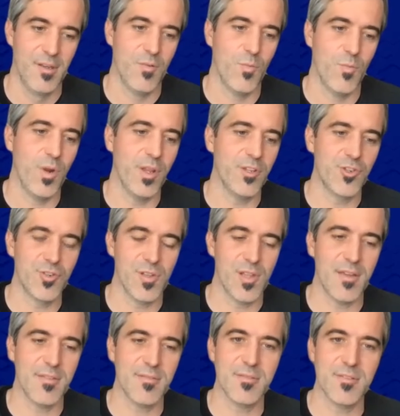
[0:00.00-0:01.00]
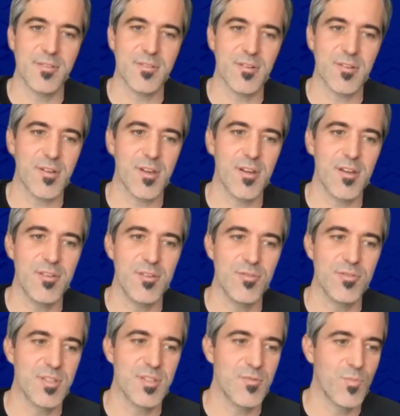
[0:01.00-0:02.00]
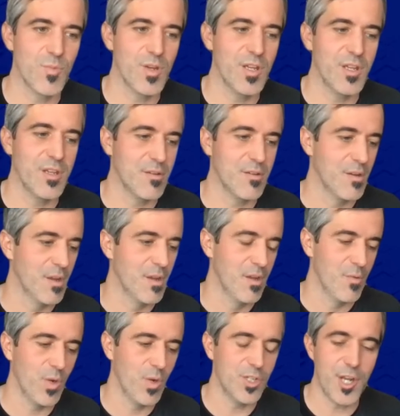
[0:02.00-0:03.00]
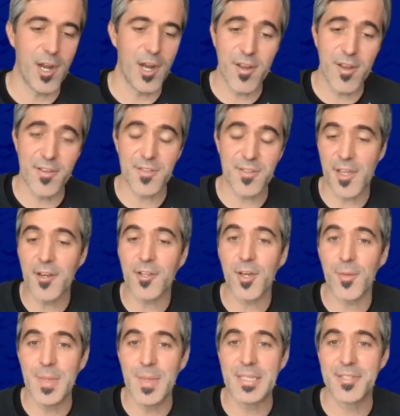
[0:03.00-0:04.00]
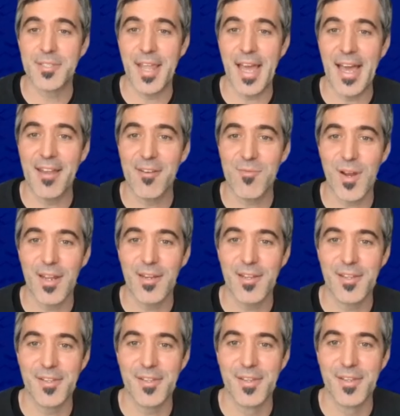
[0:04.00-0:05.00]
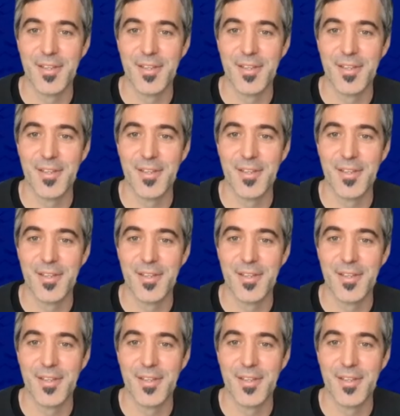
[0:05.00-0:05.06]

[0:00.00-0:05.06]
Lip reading: which licenses they're going to use in which areas, and kind of commit to that, right? And